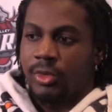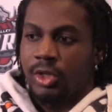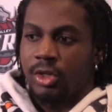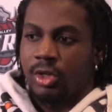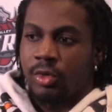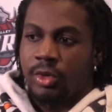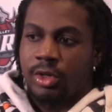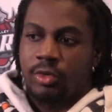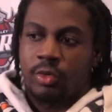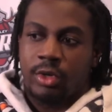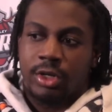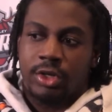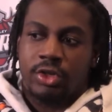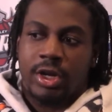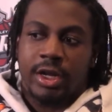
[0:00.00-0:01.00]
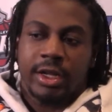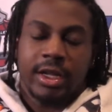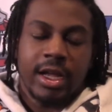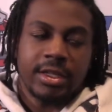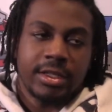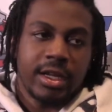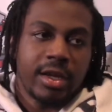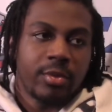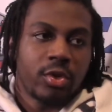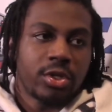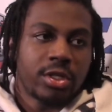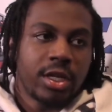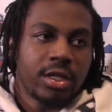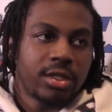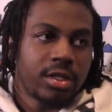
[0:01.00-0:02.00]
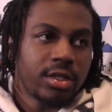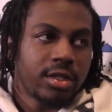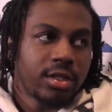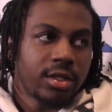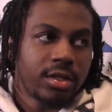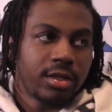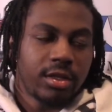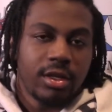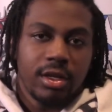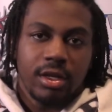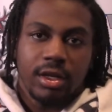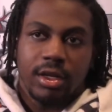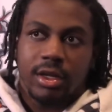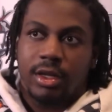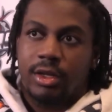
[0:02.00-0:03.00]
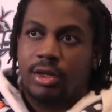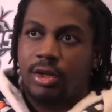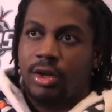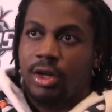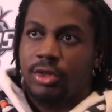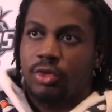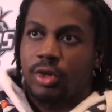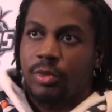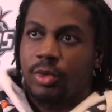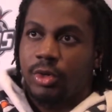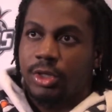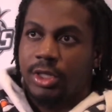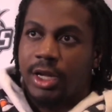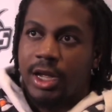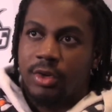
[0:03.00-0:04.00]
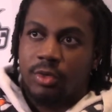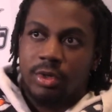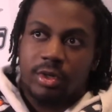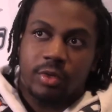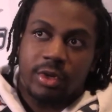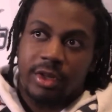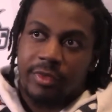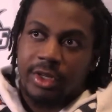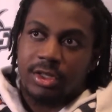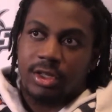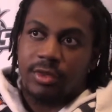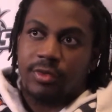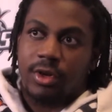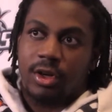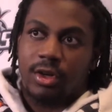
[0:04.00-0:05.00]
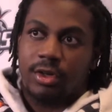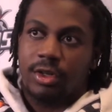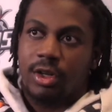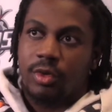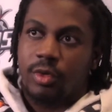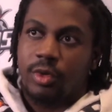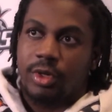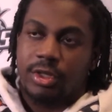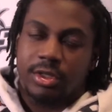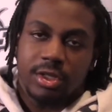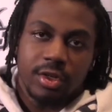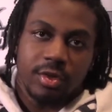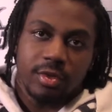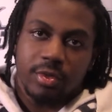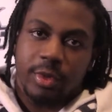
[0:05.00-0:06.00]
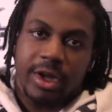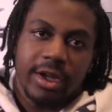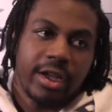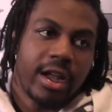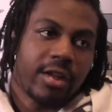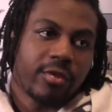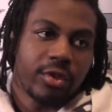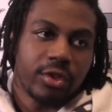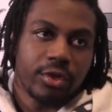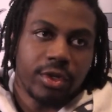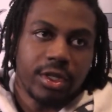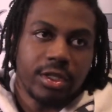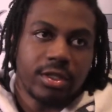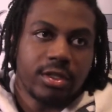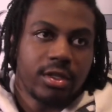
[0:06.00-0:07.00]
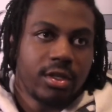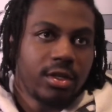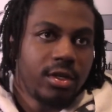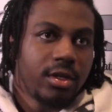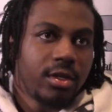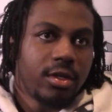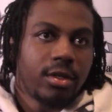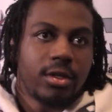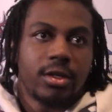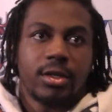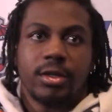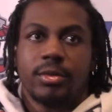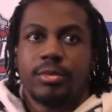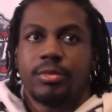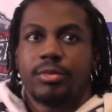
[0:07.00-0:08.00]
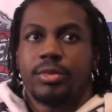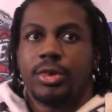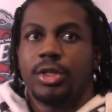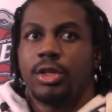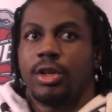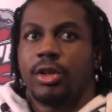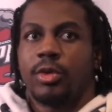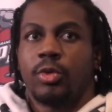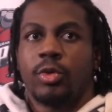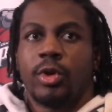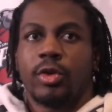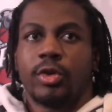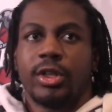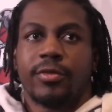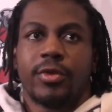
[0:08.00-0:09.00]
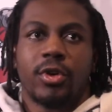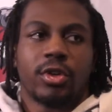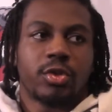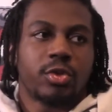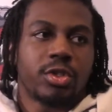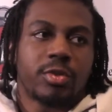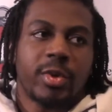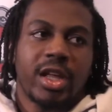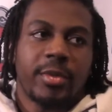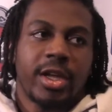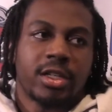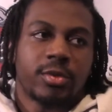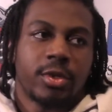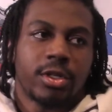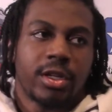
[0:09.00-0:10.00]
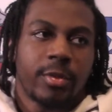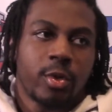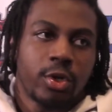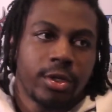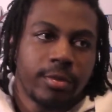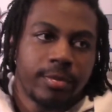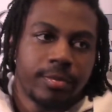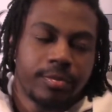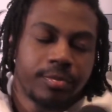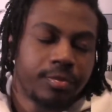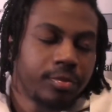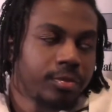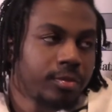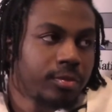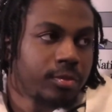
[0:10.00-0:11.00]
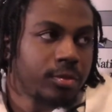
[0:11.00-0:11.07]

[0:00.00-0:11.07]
We wanted to try to get Isaiah more touches, and you know, our three-point shot would eventually fall. You know, we were still spraying it out for threes. But, you know, we weren't really focused. We were just playing basketball at that point.